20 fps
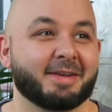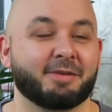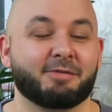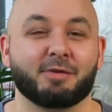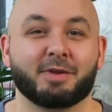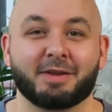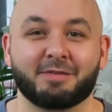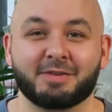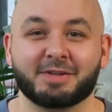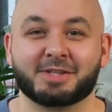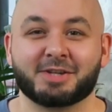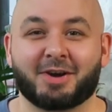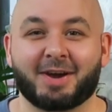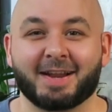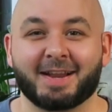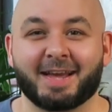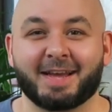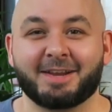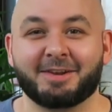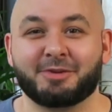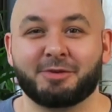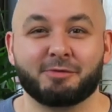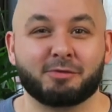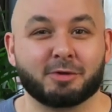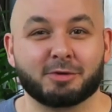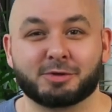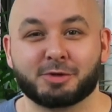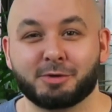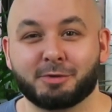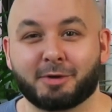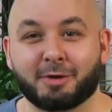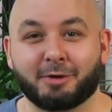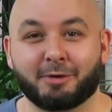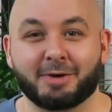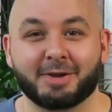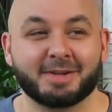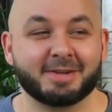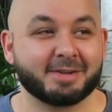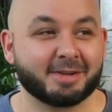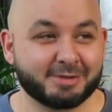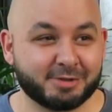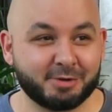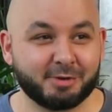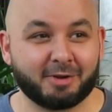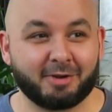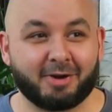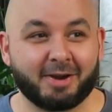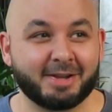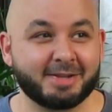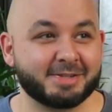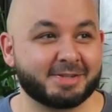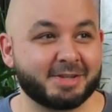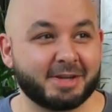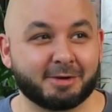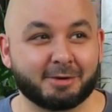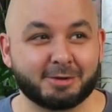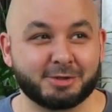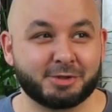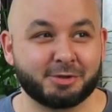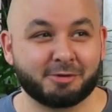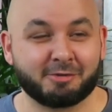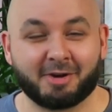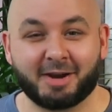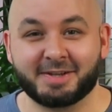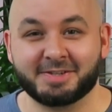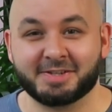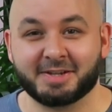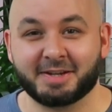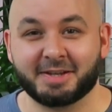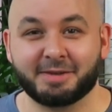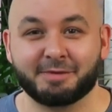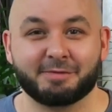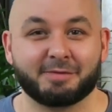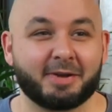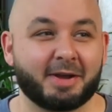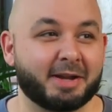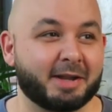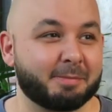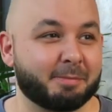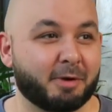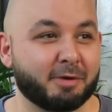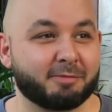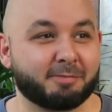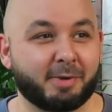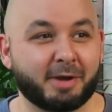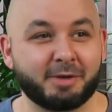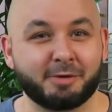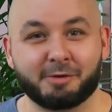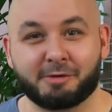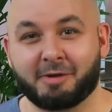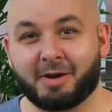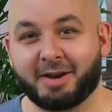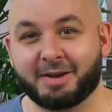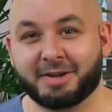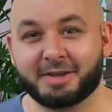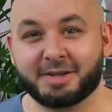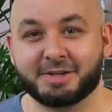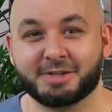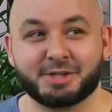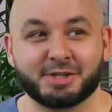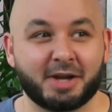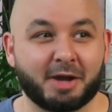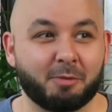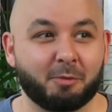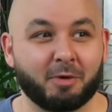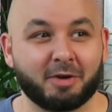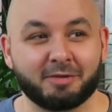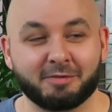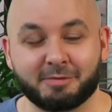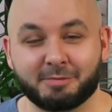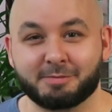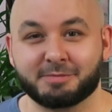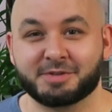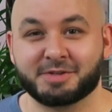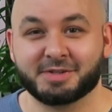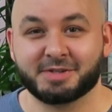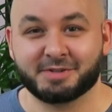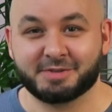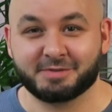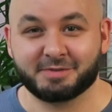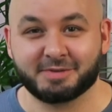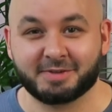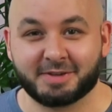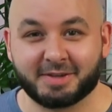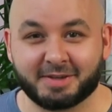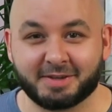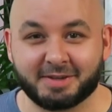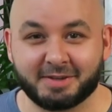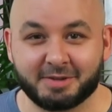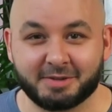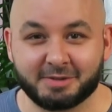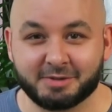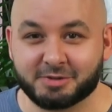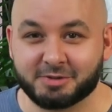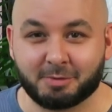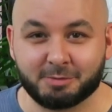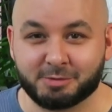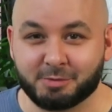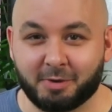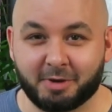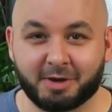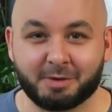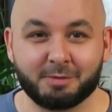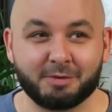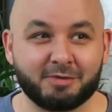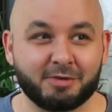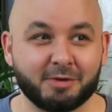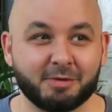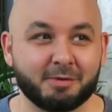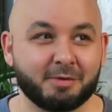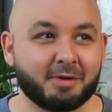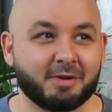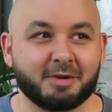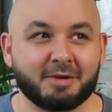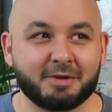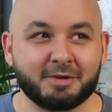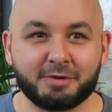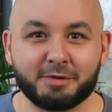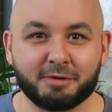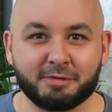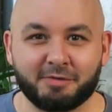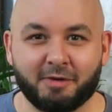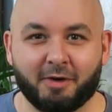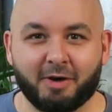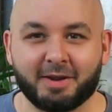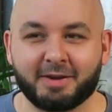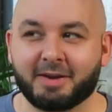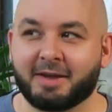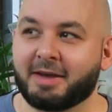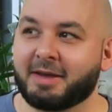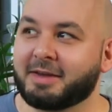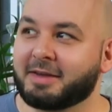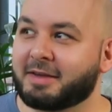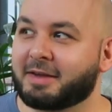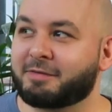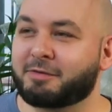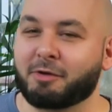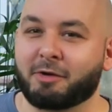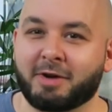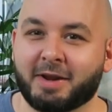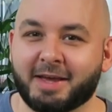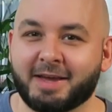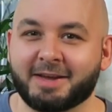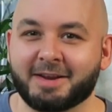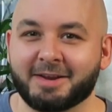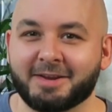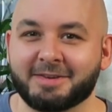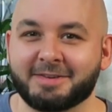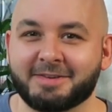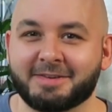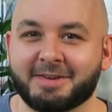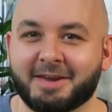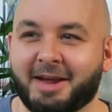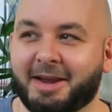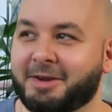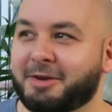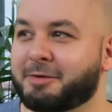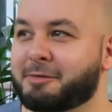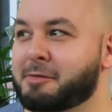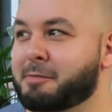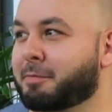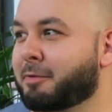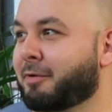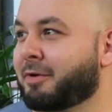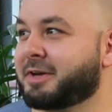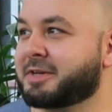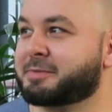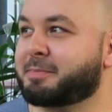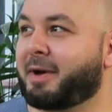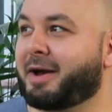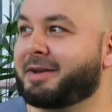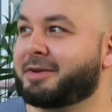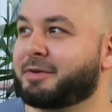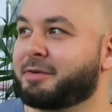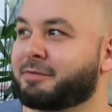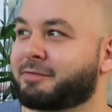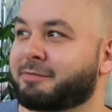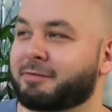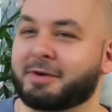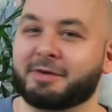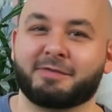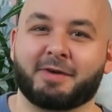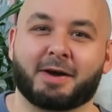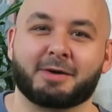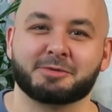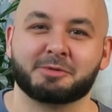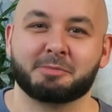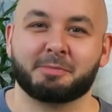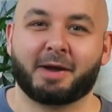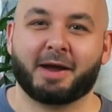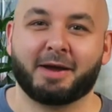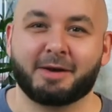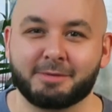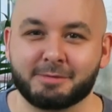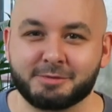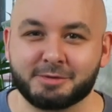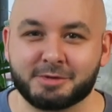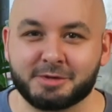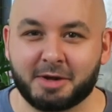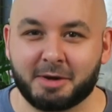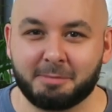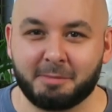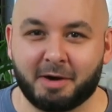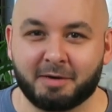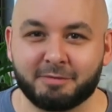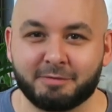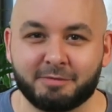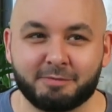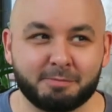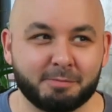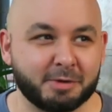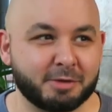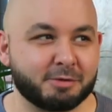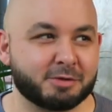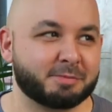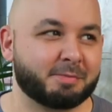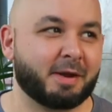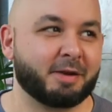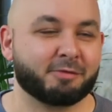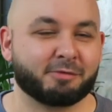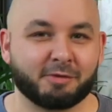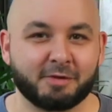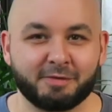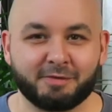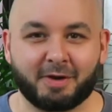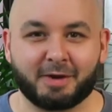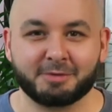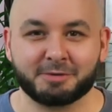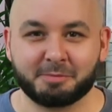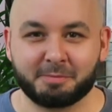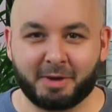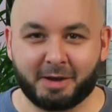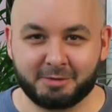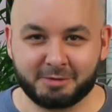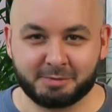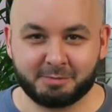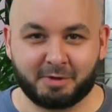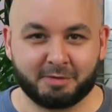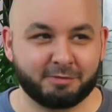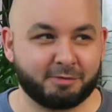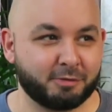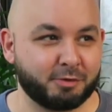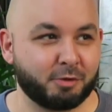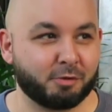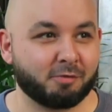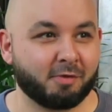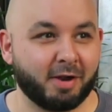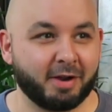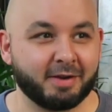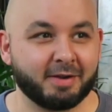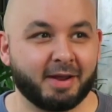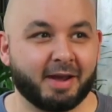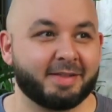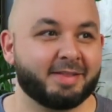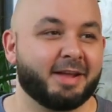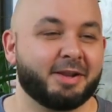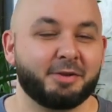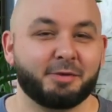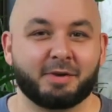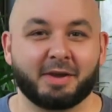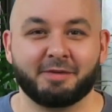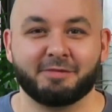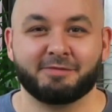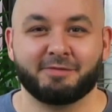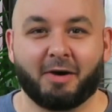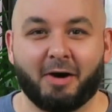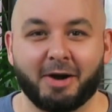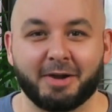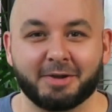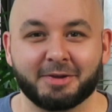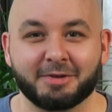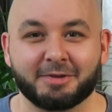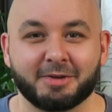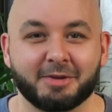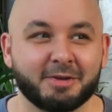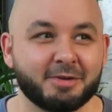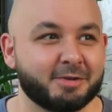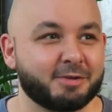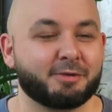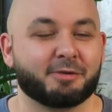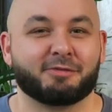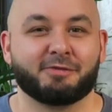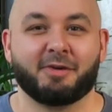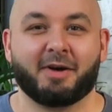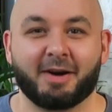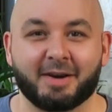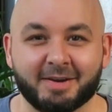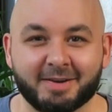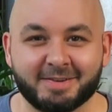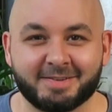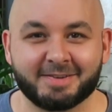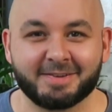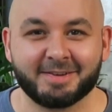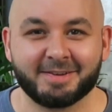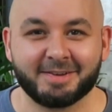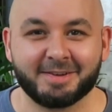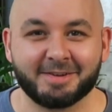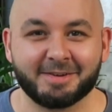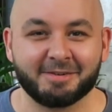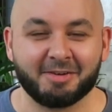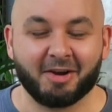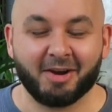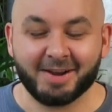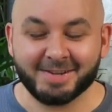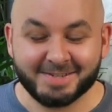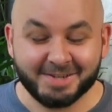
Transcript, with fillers: If you live in Thailand, you've got two clients, it costs you £1,000 to live, and they both pay you £1,000 each, and one of them stops working with you, you're fine. If you're in England and your employer is paying you £3,000 a month, but you spend £3,000 a month on your rent, and then you get fired, you're fucked, right?